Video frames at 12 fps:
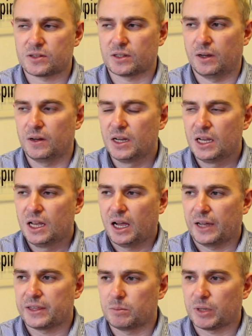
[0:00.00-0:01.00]
So
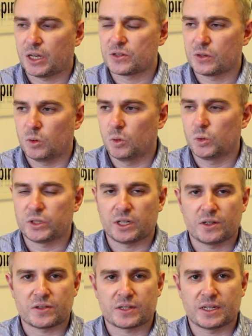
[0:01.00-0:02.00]
I think because of the
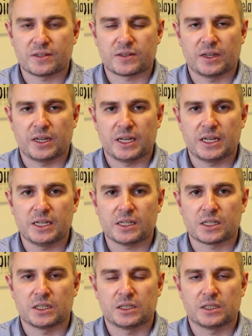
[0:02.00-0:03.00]
audiences that he
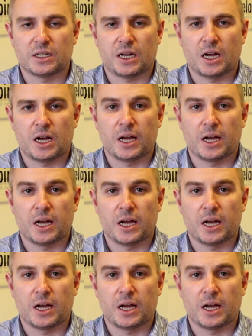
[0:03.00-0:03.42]
can